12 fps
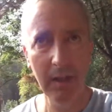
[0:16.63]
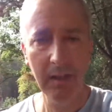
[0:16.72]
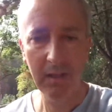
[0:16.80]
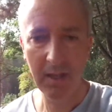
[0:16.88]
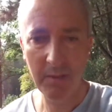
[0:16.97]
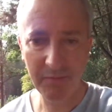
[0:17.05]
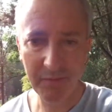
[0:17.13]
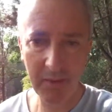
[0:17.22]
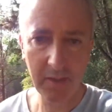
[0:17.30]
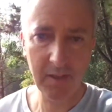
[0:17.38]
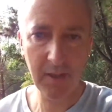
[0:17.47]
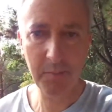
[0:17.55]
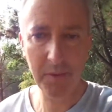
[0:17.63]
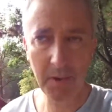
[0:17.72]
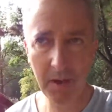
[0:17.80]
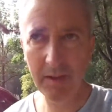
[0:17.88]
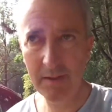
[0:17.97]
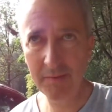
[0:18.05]
Keep fit, keep the
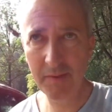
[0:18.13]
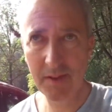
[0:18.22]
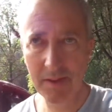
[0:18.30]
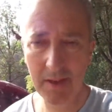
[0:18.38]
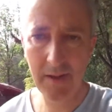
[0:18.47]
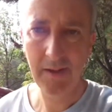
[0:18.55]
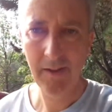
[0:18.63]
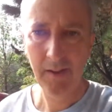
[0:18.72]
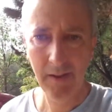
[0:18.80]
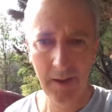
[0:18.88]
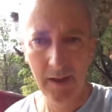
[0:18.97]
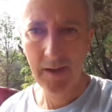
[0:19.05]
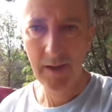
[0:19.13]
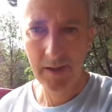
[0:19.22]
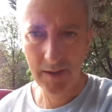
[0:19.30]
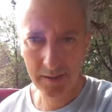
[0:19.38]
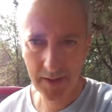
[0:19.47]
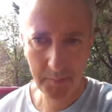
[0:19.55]
mind fit,
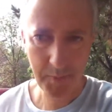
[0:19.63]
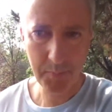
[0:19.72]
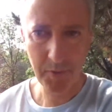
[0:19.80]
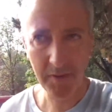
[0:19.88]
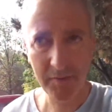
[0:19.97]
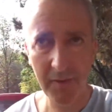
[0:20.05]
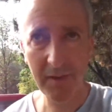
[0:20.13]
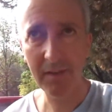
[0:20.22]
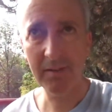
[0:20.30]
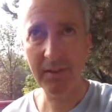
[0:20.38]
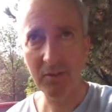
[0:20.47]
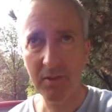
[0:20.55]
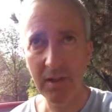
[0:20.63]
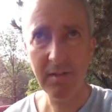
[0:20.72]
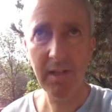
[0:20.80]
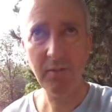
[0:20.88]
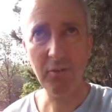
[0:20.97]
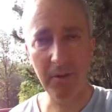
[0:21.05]
keep the body fit, etc,
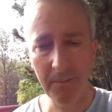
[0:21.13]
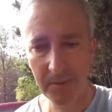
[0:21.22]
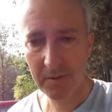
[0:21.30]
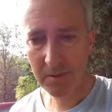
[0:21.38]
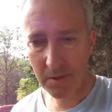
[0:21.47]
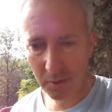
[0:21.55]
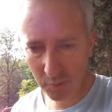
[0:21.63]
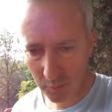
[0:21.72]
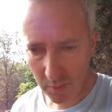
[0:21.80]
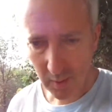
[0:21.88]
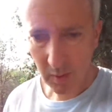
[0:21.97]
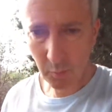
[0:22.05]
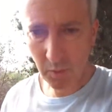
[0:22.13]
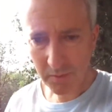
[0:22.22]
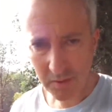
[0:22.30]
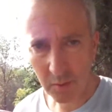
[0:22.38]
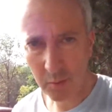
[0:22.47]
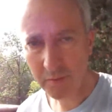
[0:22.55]
etc. So
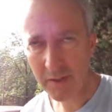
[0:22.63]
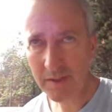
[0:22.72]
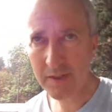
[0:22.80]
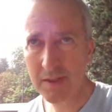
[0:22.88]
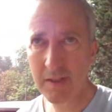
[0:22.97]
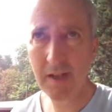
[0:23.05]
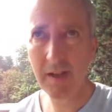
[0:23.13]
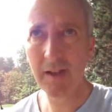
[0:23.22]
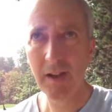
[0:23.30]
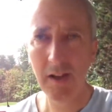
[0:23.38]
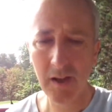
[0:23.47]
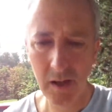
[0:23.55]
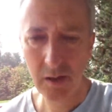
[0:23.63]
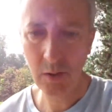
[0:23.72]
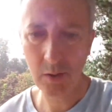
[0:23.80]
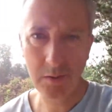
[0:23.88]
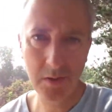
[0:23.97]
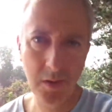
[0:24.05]
what's all this
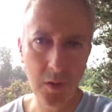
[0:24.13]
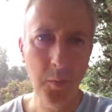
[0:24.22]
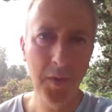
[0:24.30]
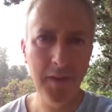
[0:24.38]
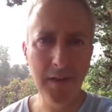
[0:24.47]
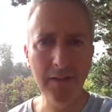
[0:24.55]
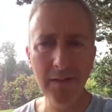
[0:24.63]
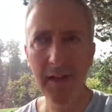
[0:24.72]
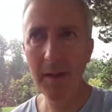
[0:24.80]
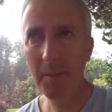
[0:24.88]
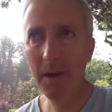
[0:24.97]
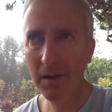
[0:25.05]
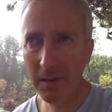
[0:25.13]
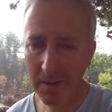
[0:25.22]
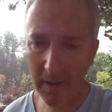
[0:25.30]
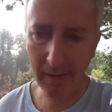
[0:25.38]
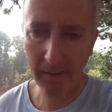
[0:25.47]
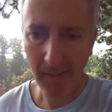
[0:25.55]
got to do with internet
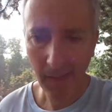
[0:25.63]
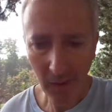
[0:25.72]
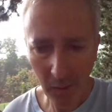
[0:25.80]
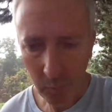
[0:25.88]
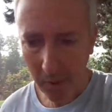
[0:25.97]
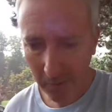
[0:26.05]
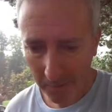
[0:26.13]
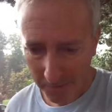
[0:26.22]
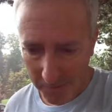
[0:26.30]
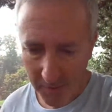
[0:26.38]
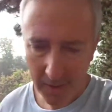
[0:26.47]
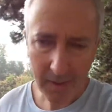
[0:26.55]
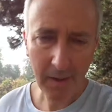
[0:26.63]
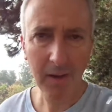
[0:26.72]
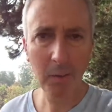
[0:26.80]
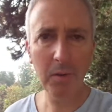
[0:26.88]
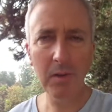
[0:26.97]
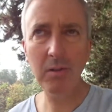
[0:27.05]
marketing? Well, today
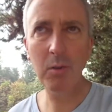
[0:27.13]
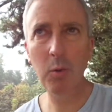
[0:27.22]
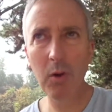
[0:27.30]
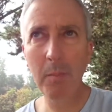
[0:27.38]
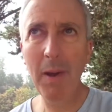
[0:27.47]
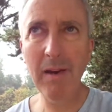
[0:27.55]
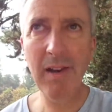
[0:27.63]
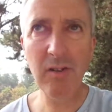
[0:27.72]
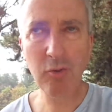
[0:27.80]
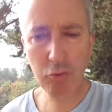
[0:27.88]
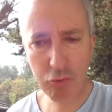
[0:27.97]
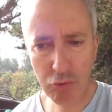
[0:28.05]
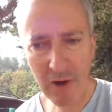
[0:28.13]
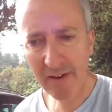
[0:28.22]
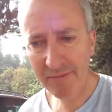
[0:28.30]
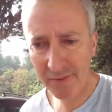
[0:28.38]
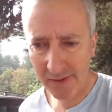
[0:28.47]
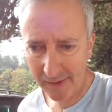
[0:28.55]
I want to talk about
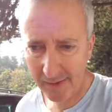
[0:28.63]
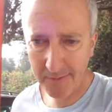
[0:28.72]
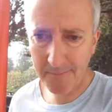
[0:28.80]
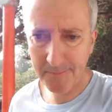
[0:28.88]
traffic.